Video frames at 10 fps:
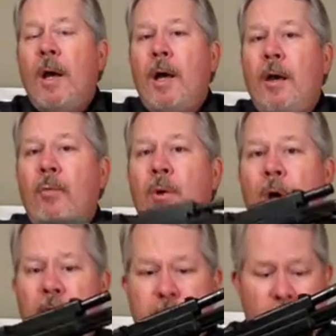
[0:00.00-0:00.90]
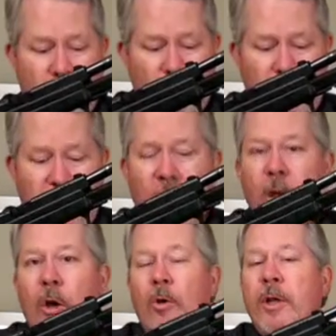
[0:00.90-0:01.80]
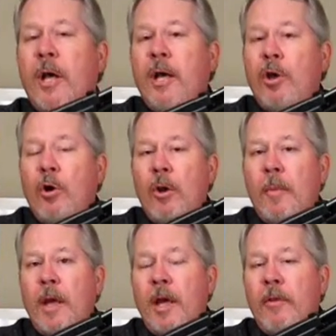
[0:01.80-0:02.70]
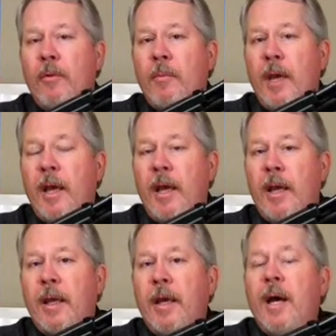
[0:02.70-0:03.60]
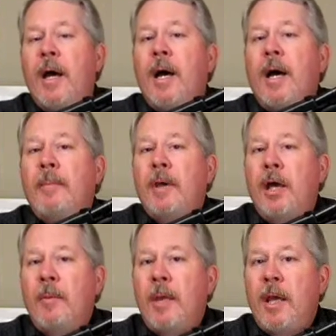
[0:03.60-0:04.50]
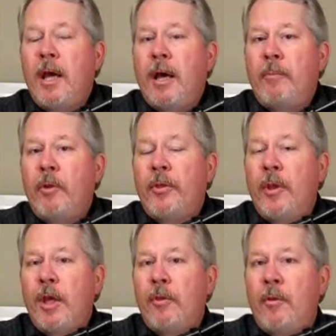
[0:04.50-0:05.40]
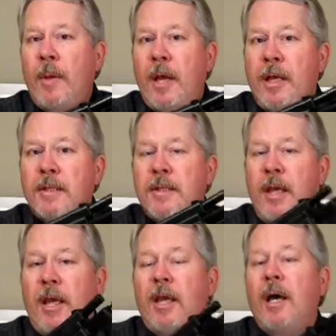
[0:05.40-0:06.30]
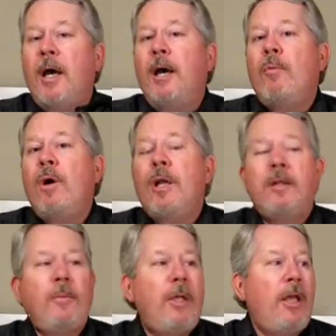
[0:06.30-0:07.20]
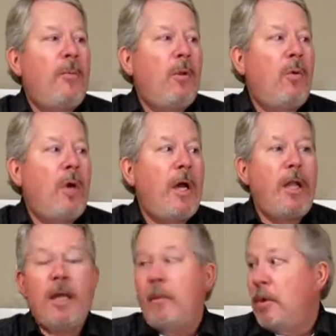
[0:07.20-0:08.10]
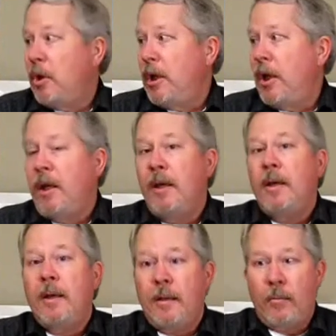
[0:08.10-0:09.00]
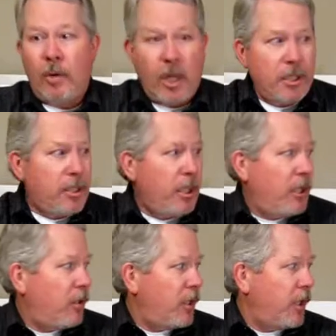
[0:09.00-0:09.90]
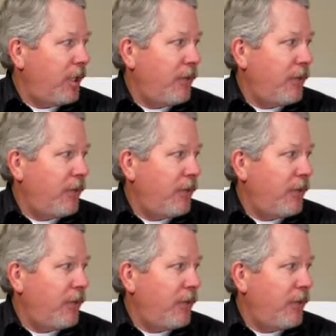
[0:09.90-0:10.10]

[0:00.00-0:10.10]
I want to reload. I go to my other mag. I'm coming up with the other magazine. I want to be able, while I'm looking and watching and